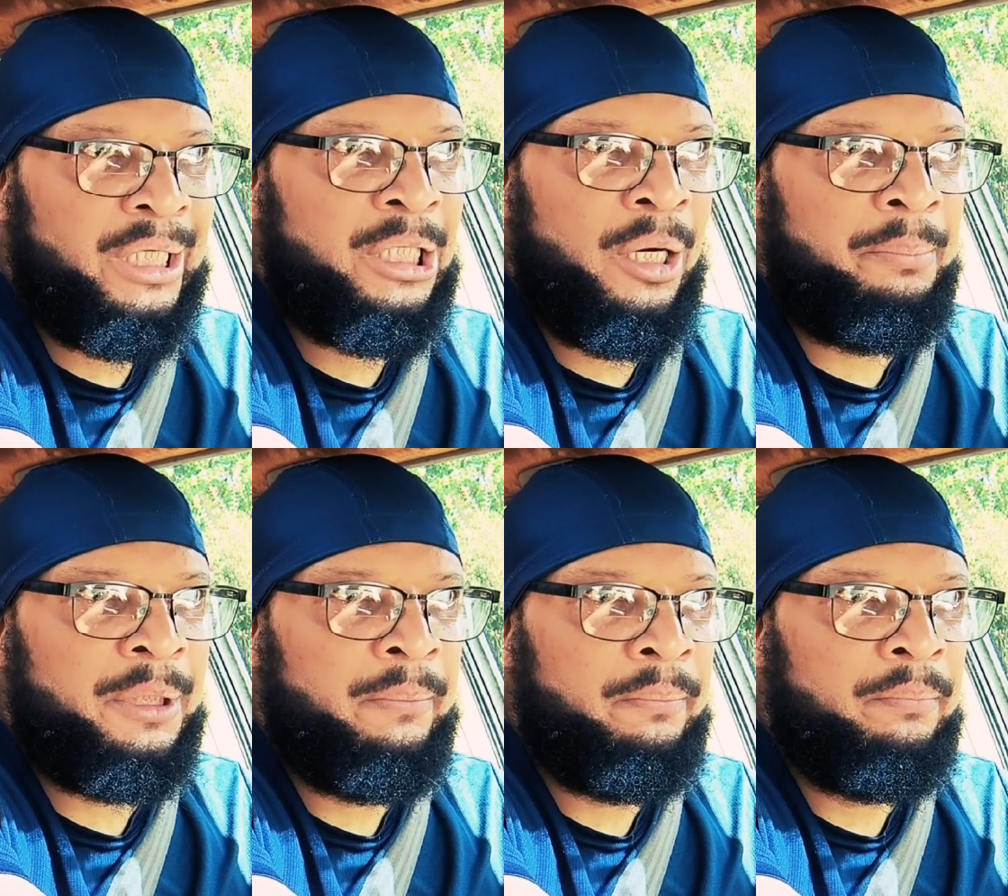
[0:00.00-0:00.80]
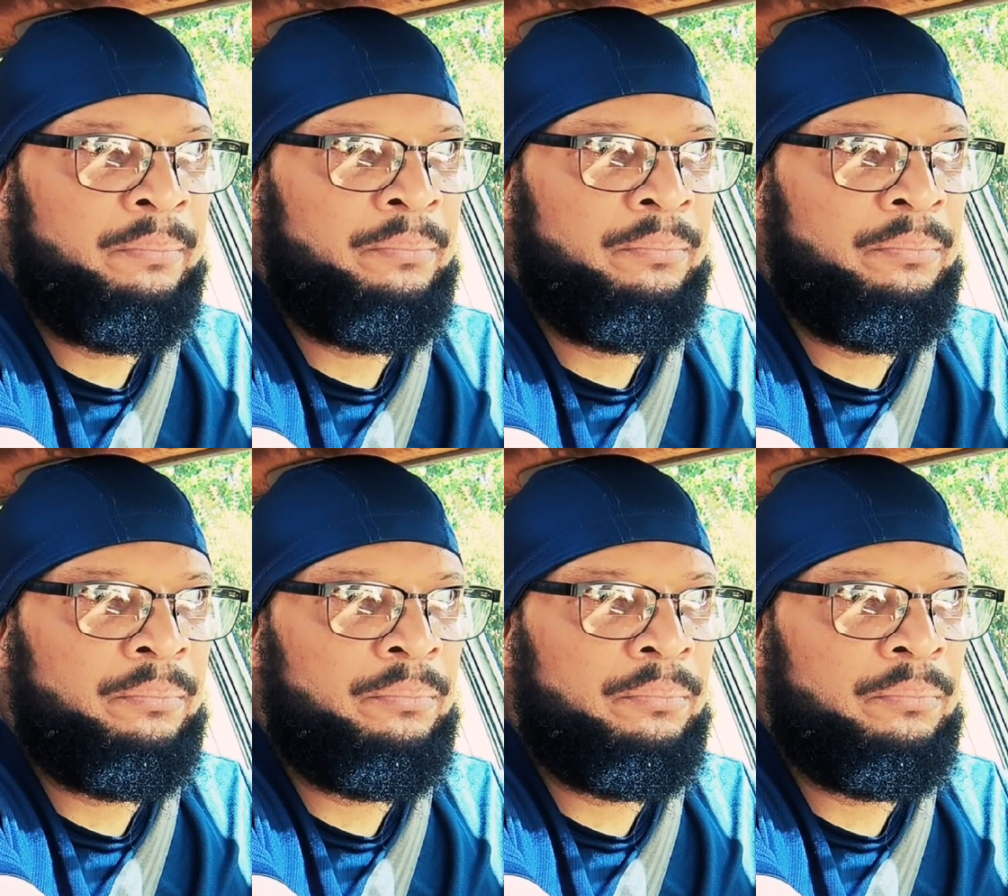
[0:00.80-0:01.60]
Big company,
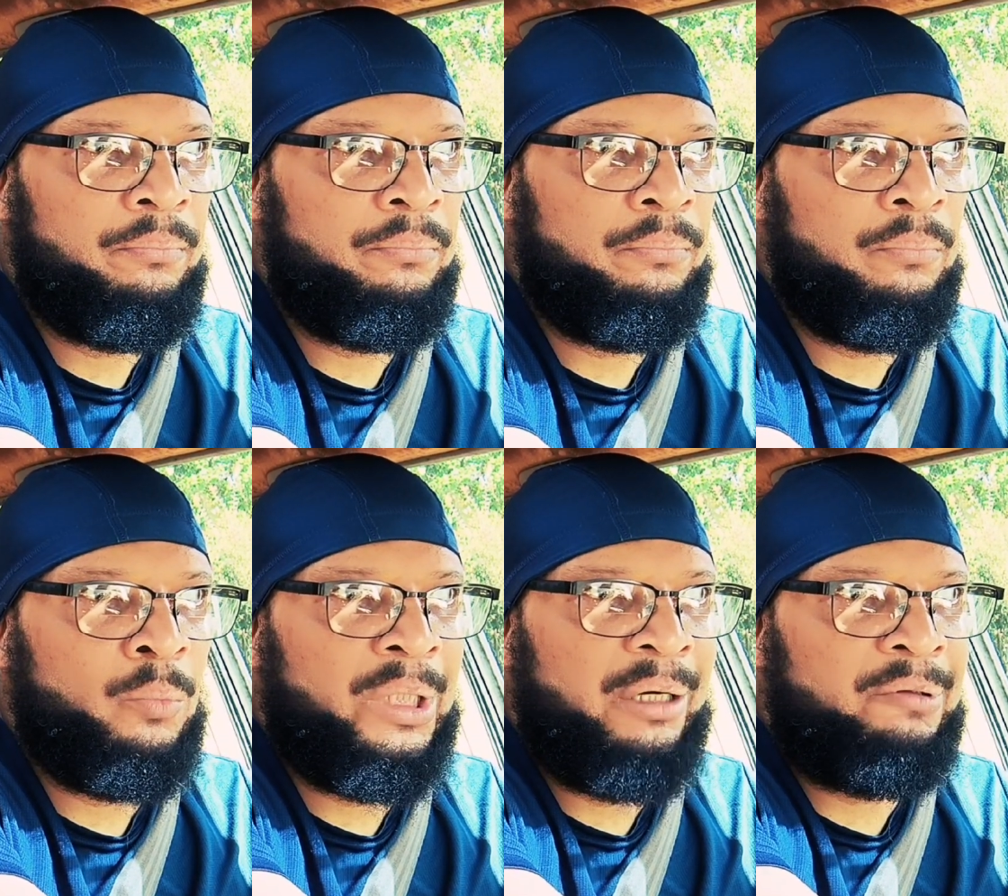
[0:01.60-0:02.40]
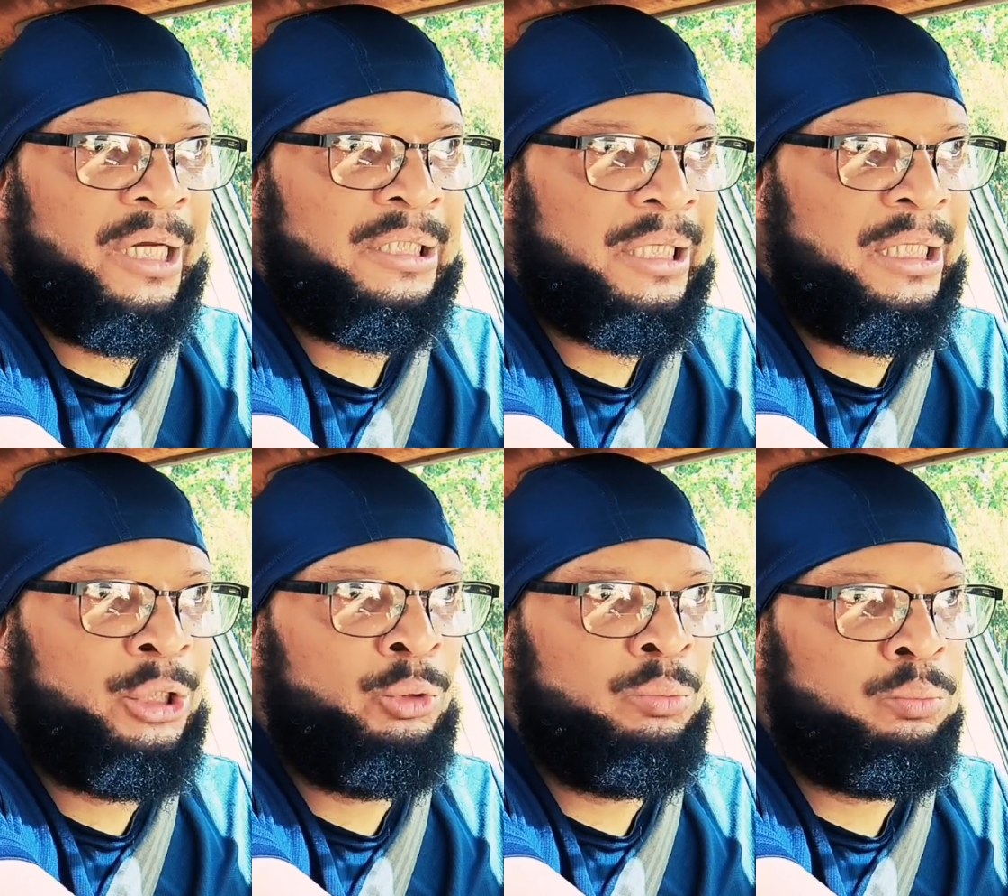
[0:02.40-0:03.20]
whatever they
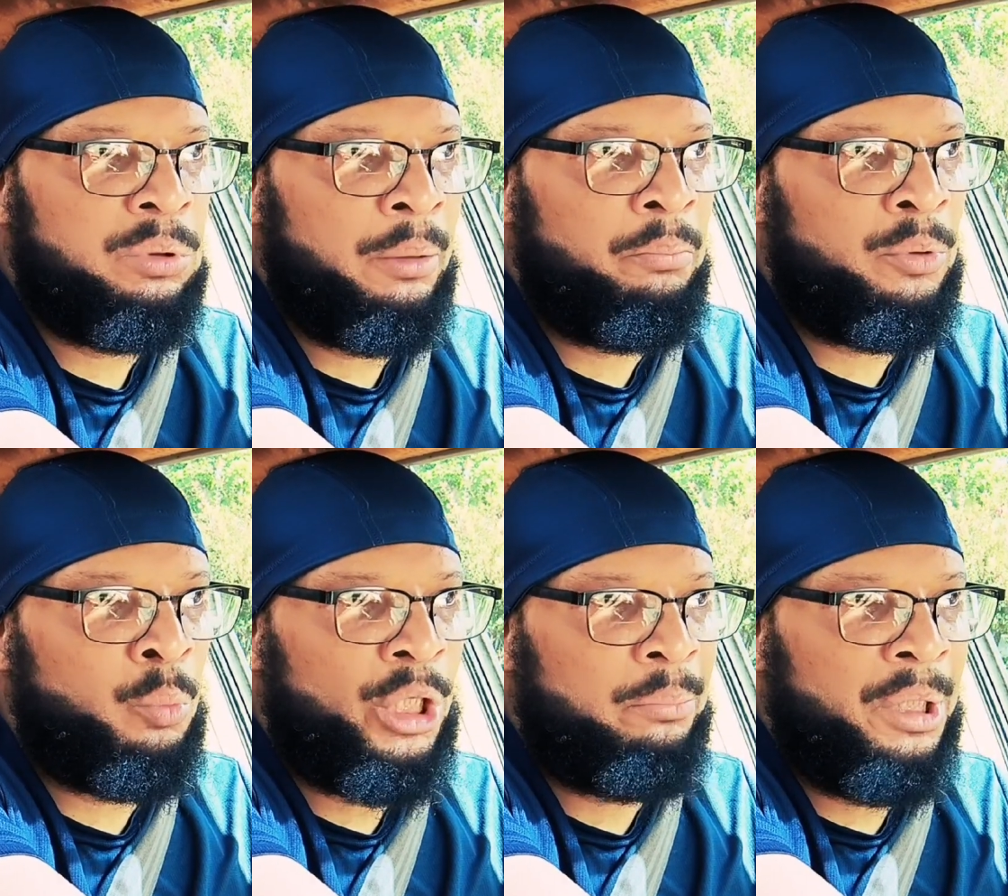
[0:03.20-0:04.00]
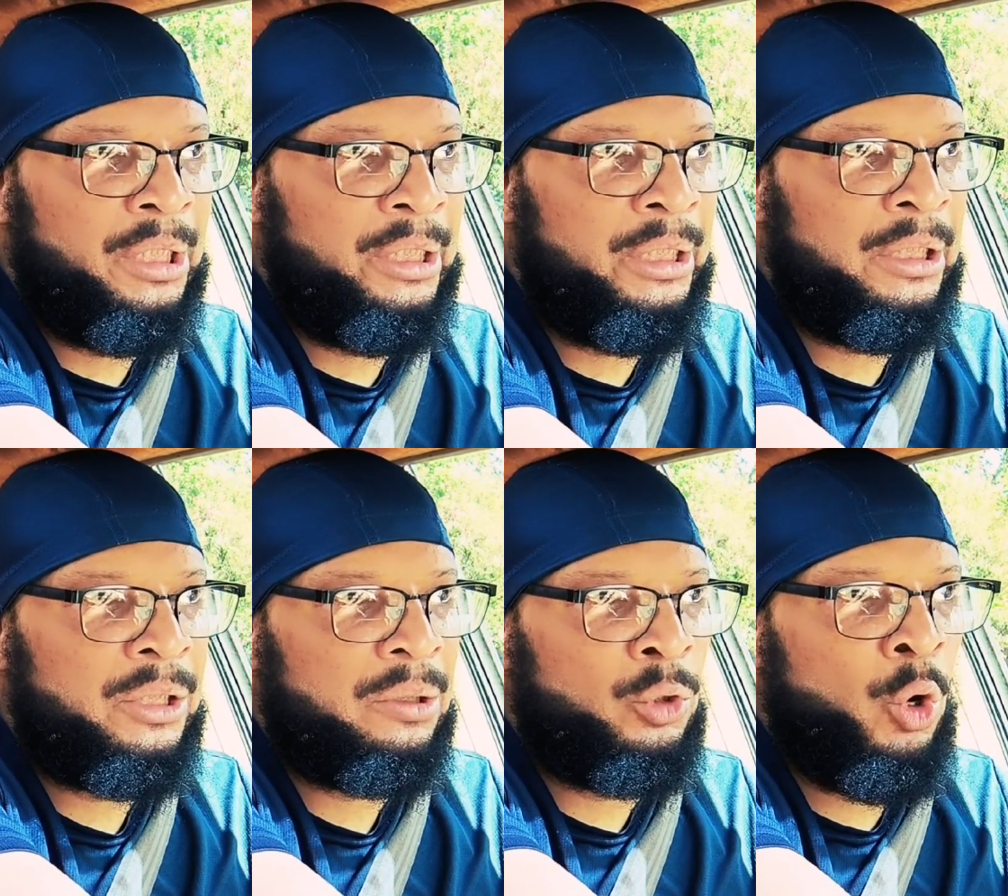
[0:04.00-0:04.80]
say do, the, where the money
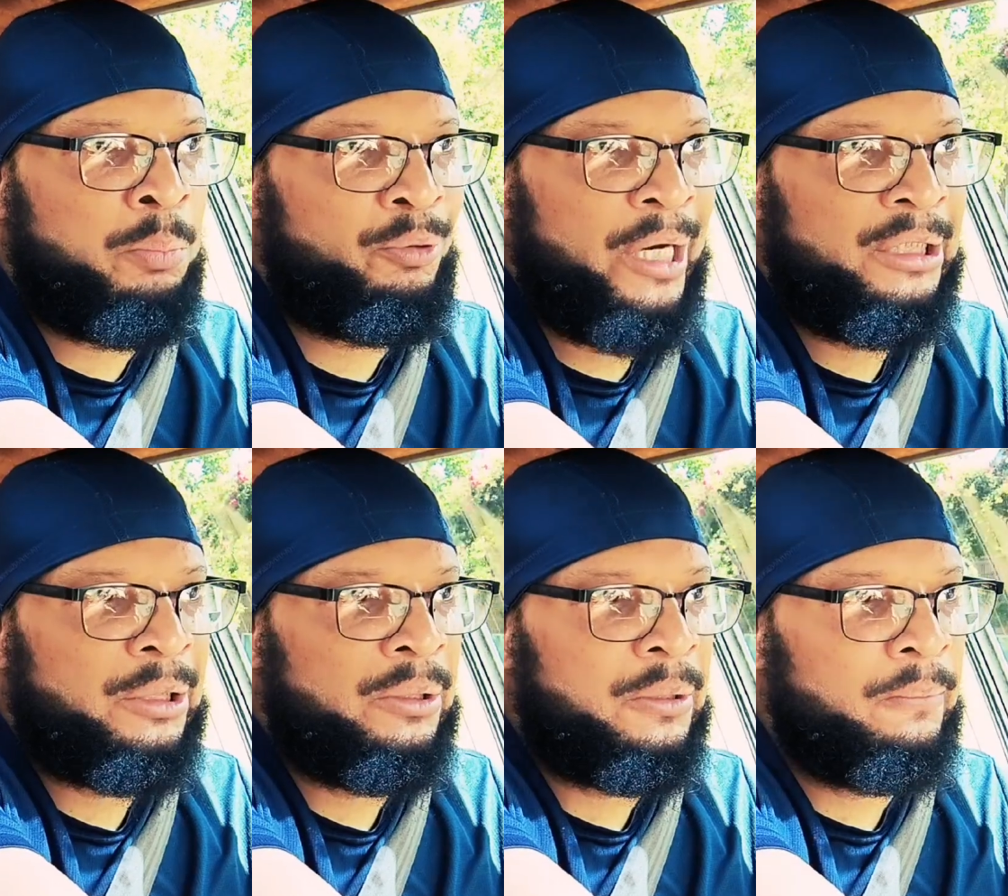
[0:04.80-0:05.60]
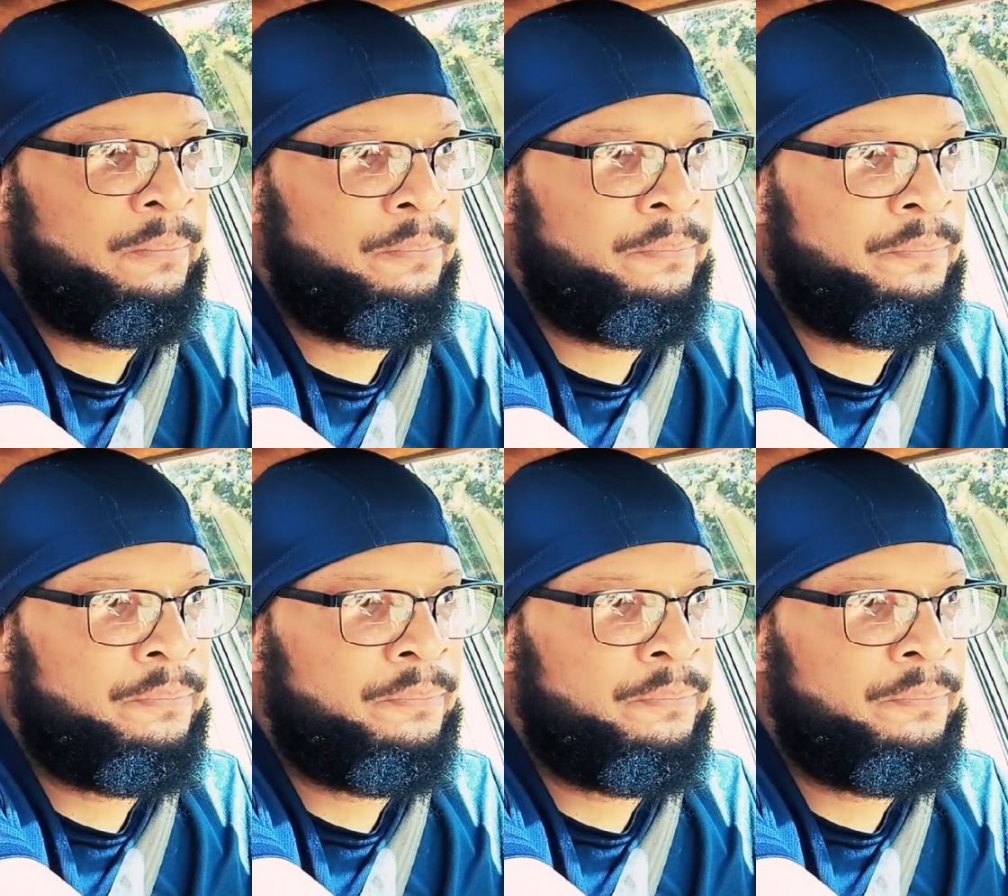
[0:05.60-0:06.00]
is, corporations.